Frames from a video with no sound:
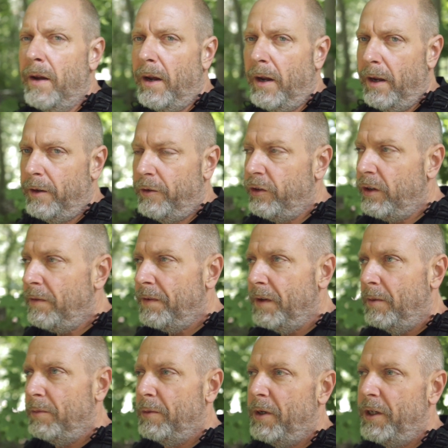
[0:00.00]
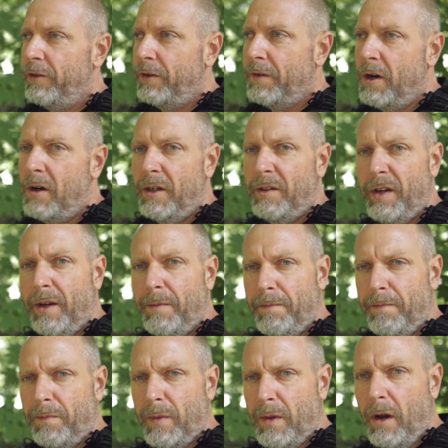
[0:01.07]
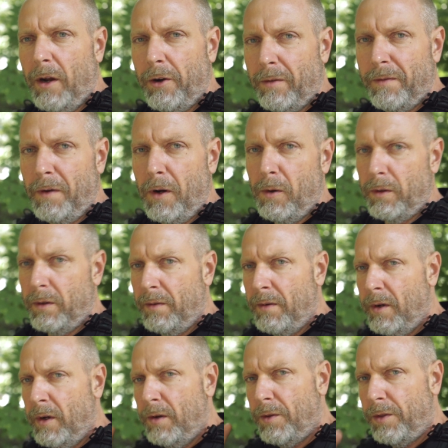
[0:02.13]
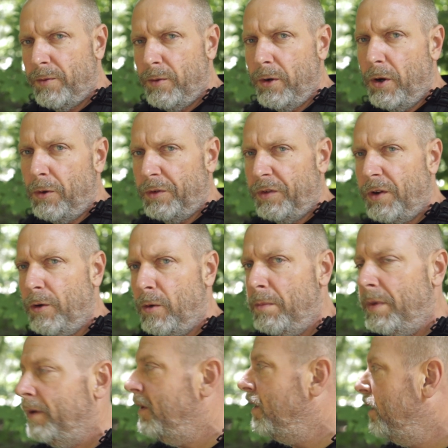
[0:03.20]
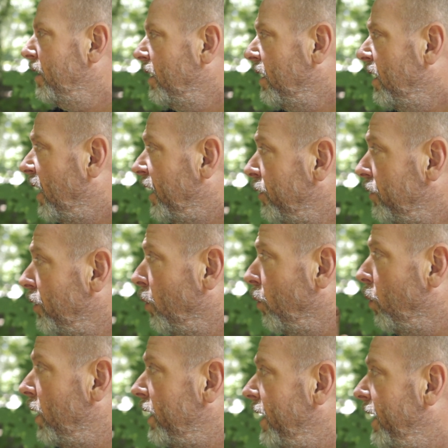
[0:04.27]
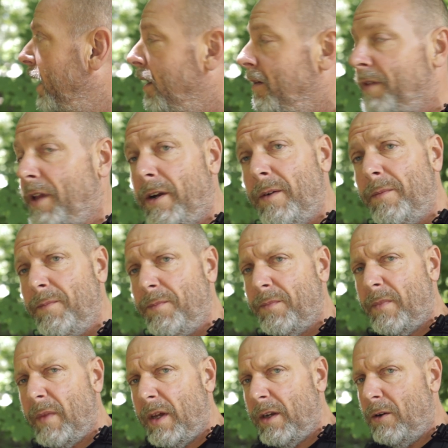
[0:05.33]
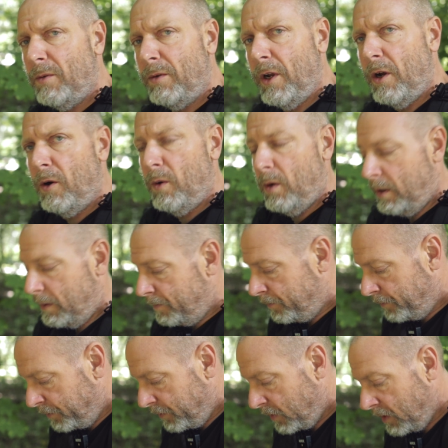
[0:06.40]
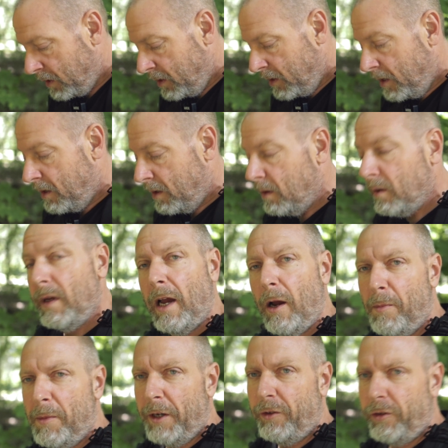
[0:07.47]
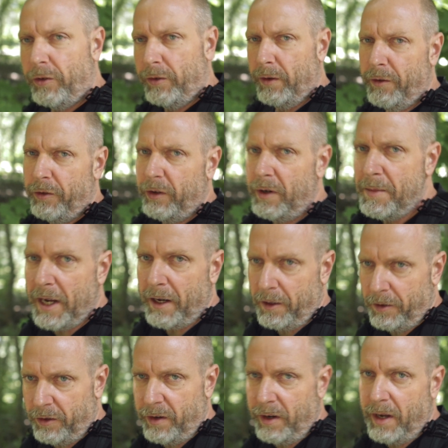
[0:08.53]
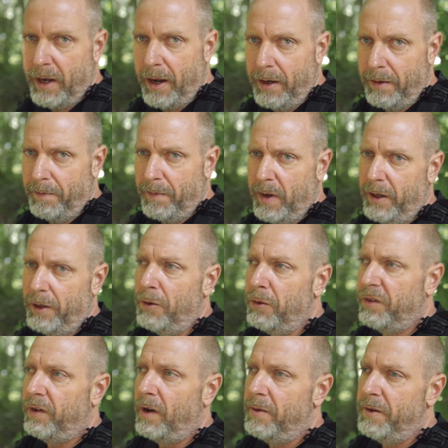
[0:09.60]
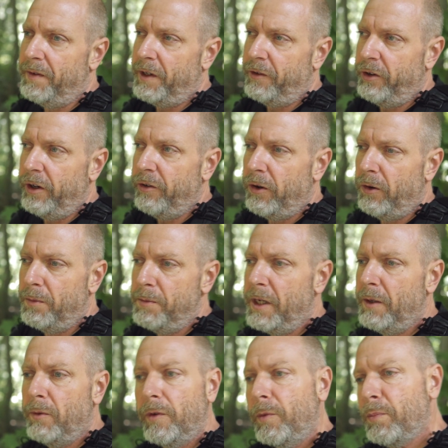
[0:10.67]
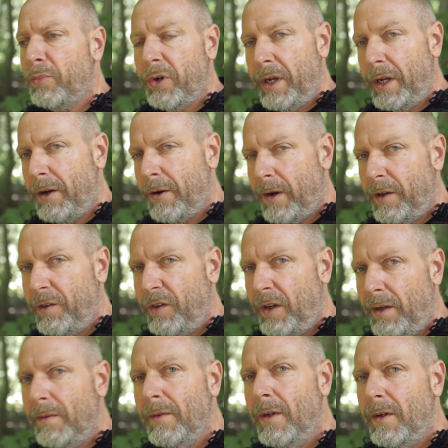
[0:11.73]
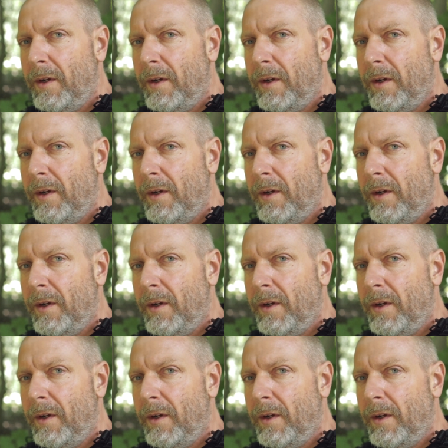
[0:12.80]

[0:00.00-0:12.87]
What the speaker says: and she filmed a bunch of content on her phone through GhostTube. I don't know what I have there. I don't know how much she managed to get. I know some of it she showed me was pretty crazy.